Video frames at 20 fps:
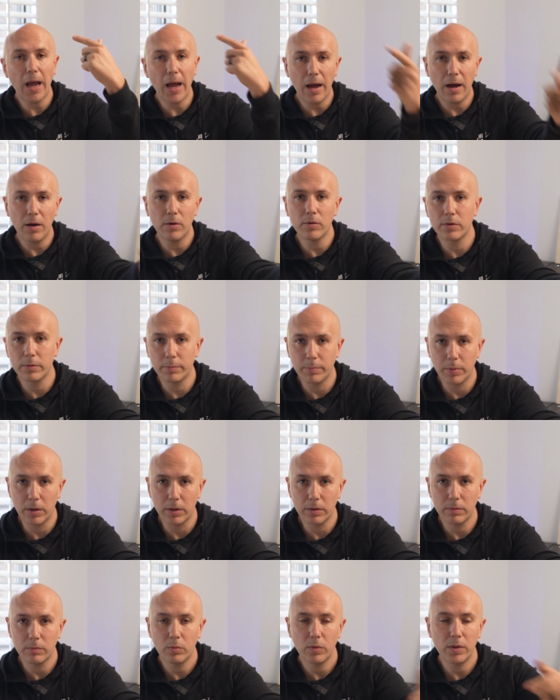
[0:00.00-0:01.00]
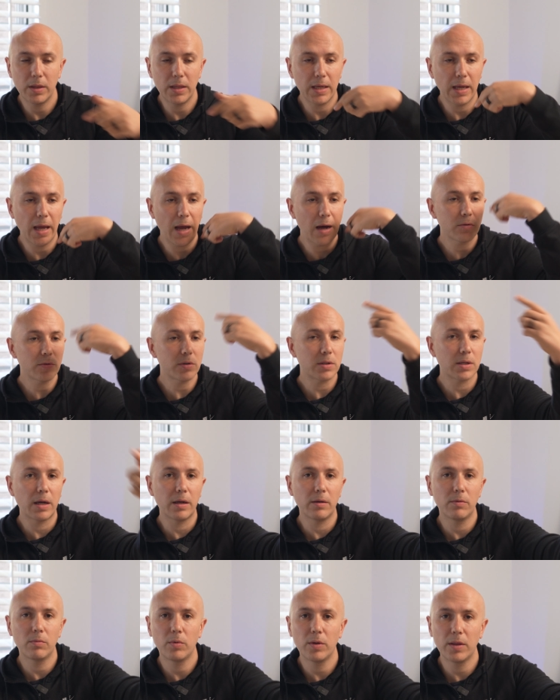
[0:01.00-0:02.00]
outer part, with the
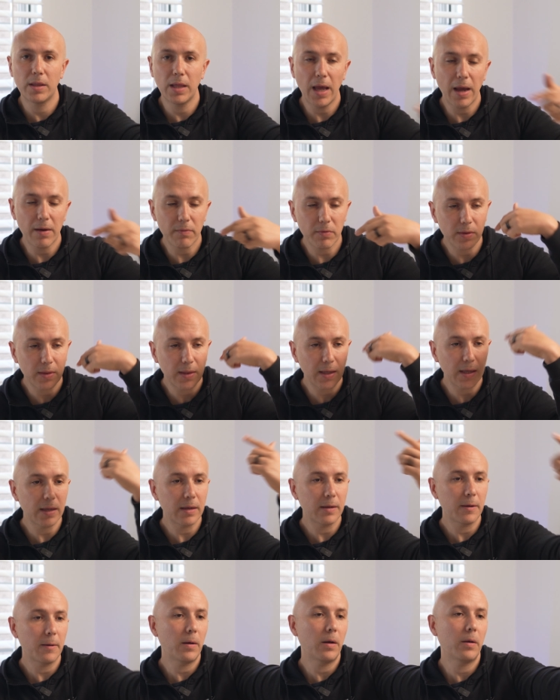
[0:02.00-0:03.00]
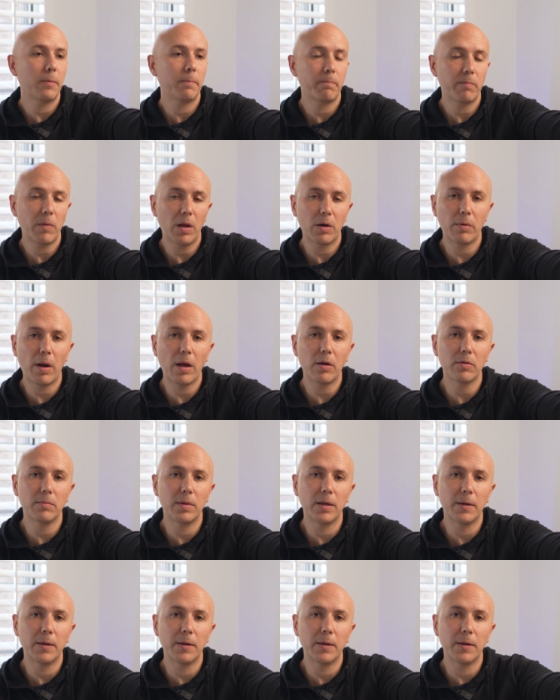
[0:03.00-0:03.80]
outside, with everything around